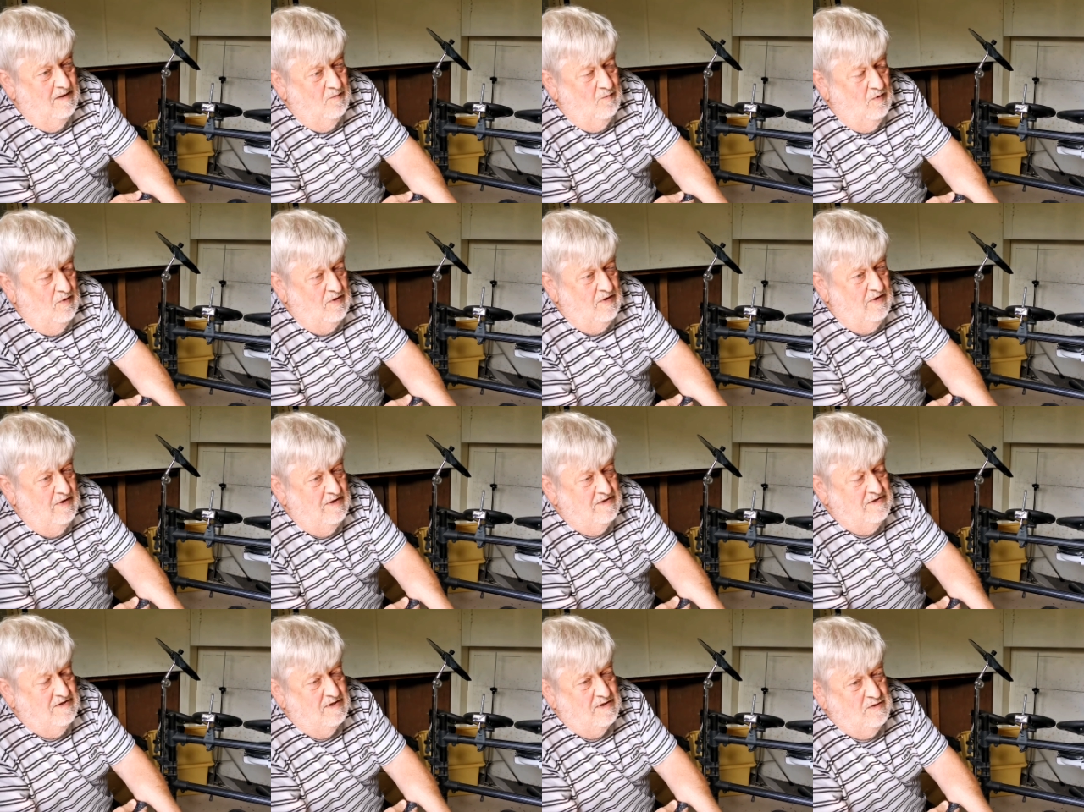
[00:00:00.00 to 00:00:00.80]
What good
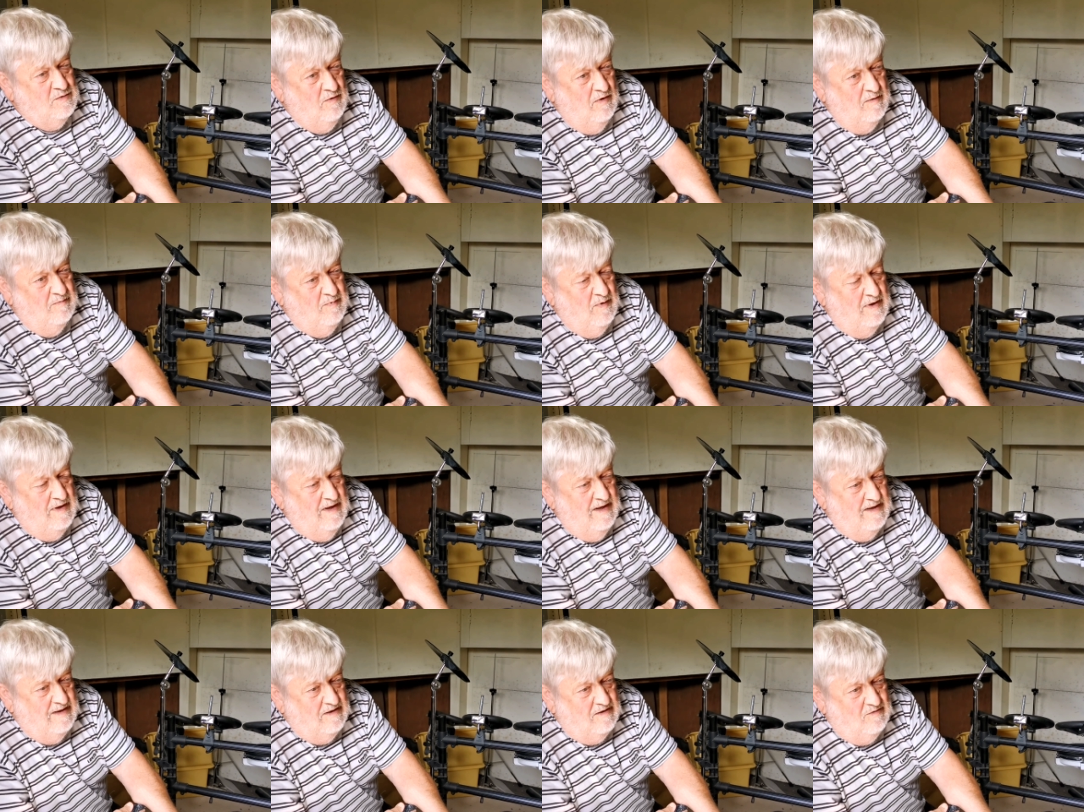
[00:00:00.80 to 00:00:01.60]
is a
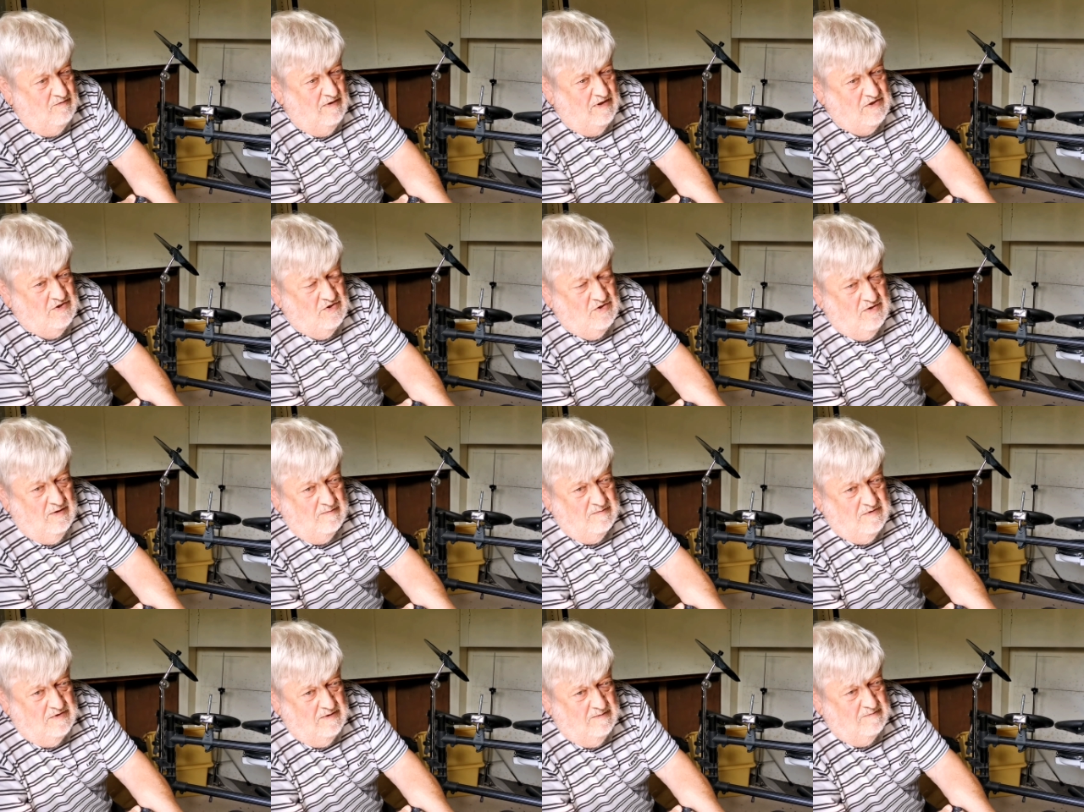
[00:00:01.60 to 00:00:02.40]
12x8 Gretsch
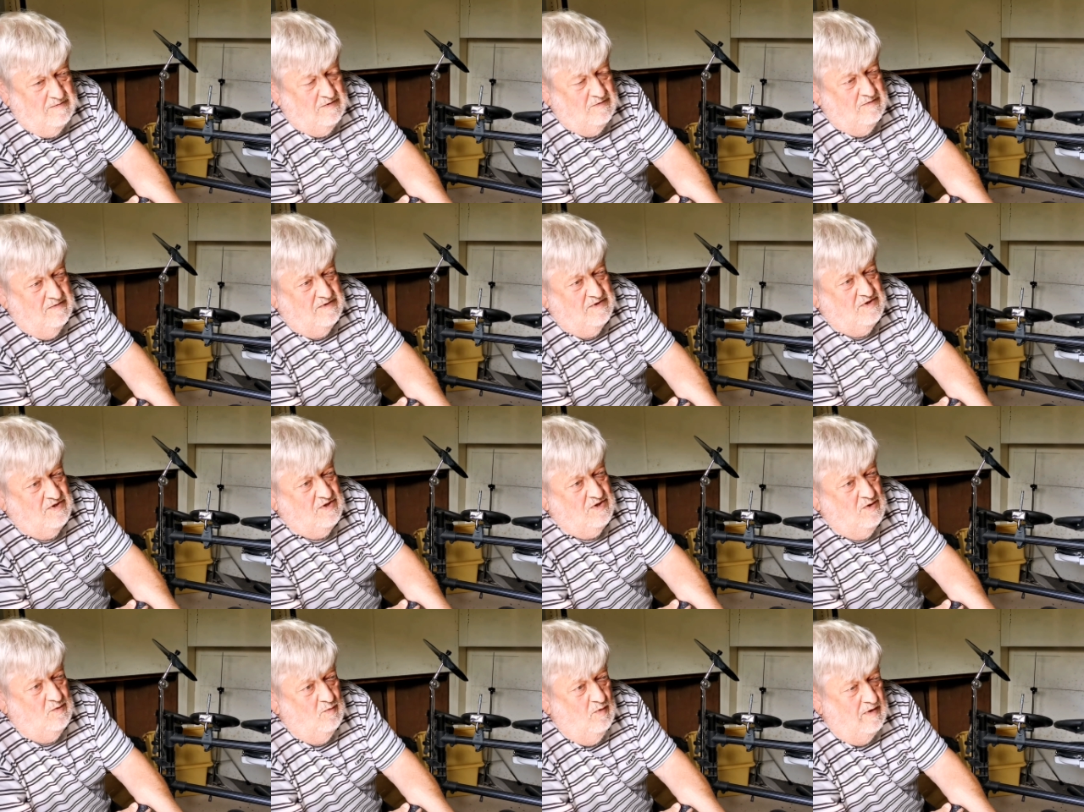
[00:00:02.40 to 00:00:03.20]
tom-tom to a
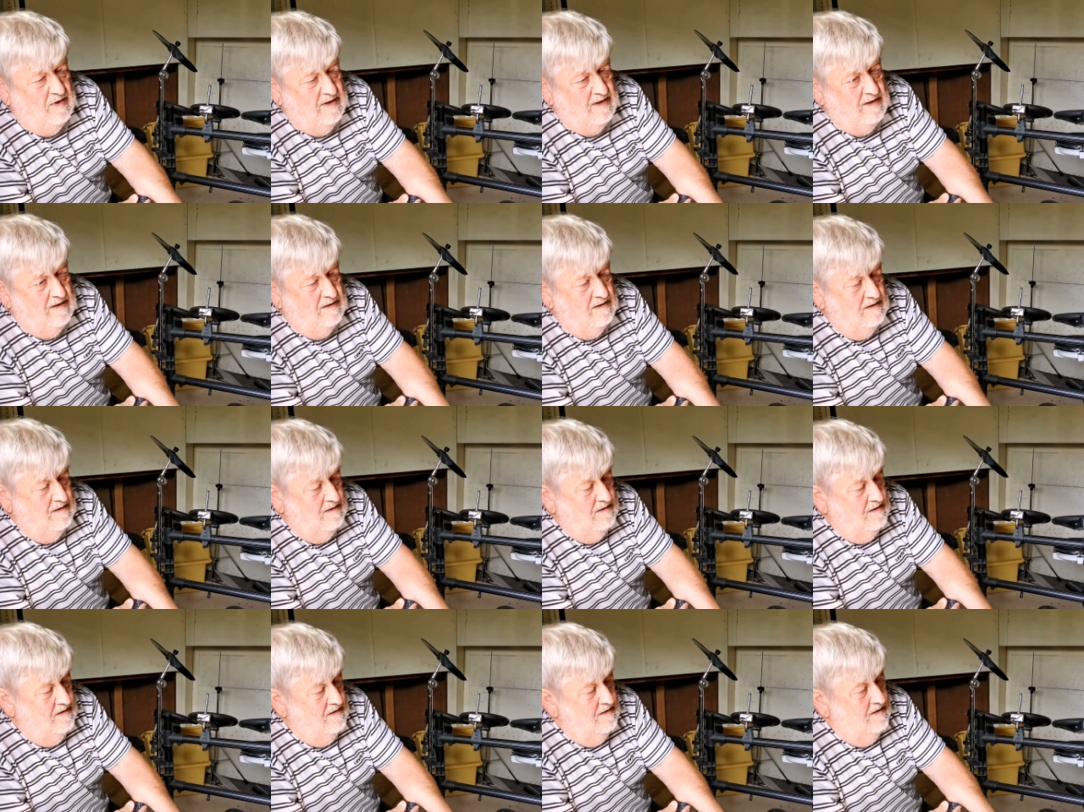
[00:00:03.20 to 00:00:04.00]
squaddy?
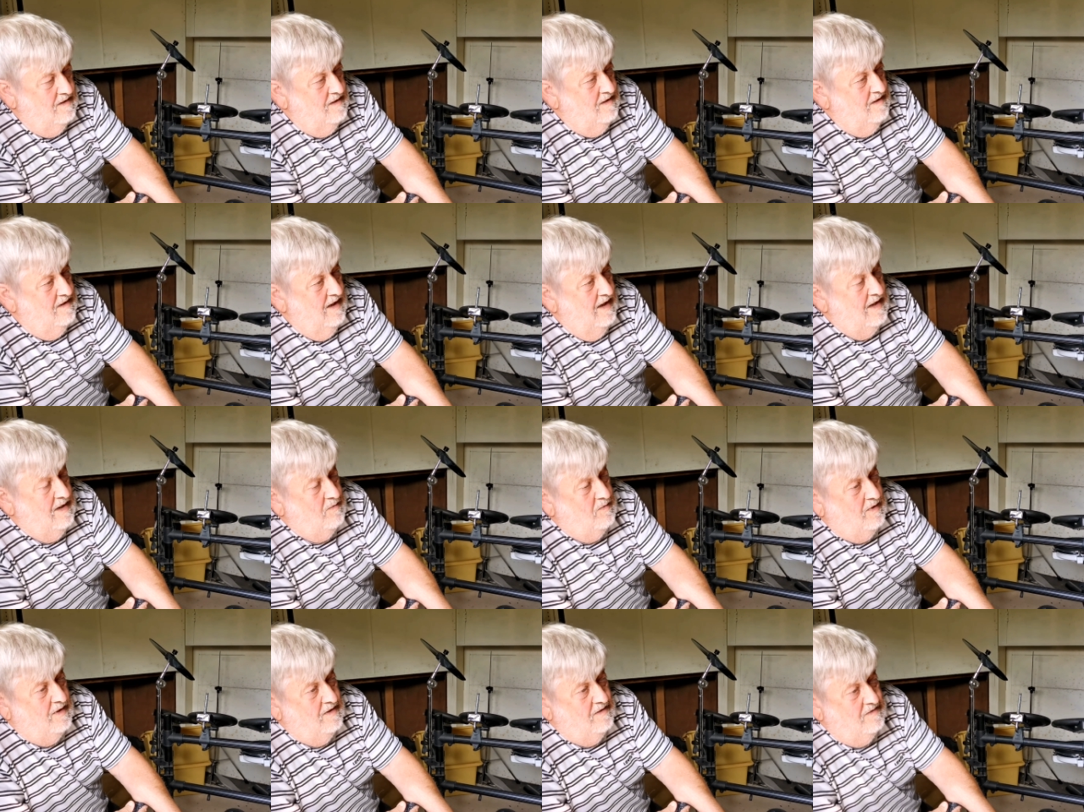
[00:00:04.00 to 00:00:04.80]

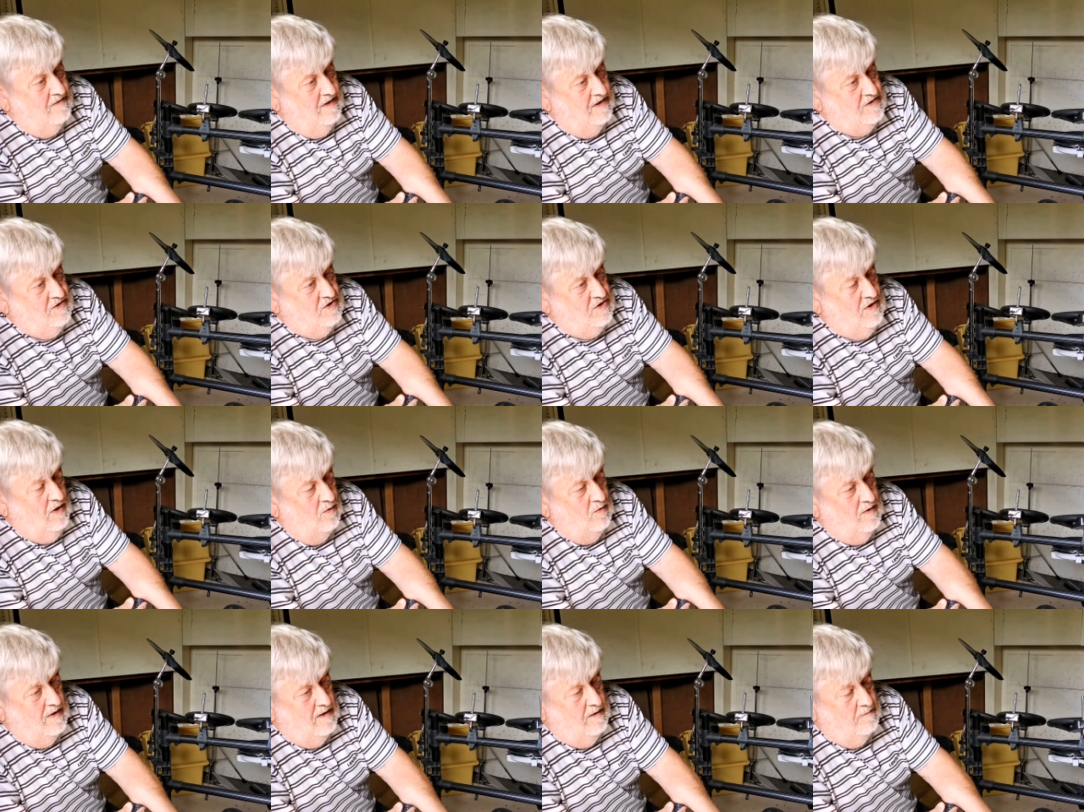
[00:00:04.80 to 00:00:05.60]
Anyway, they
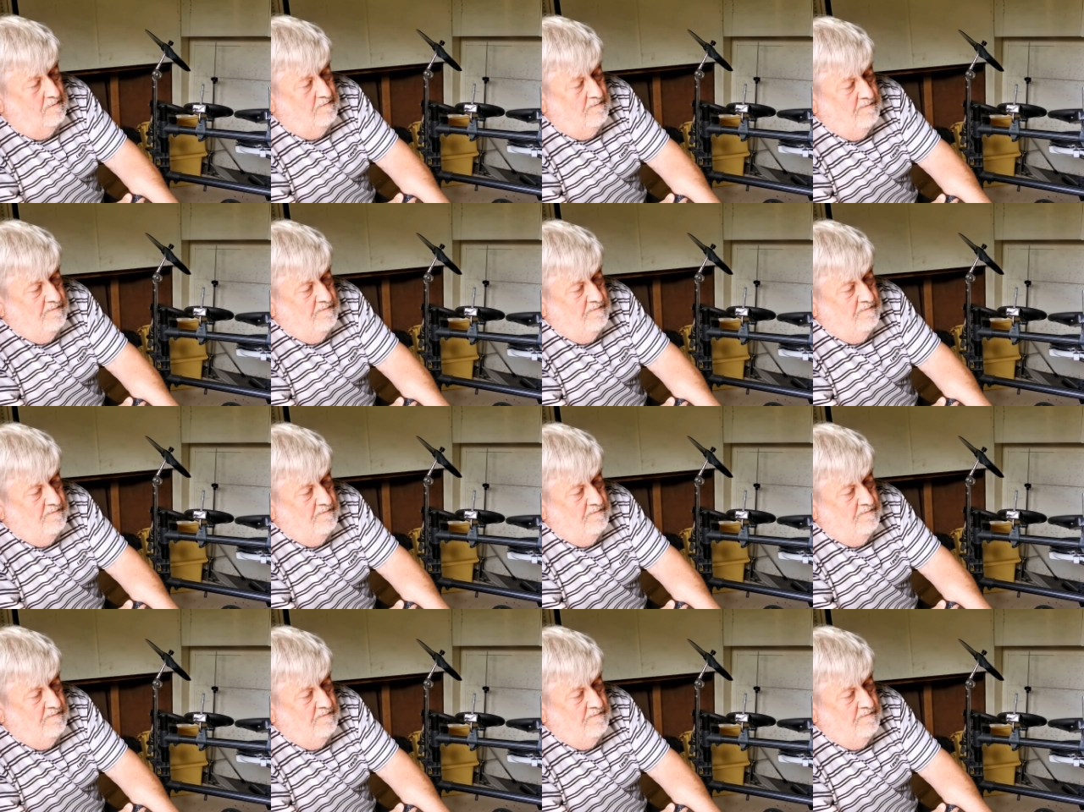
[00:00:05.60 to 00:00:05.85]
stole it.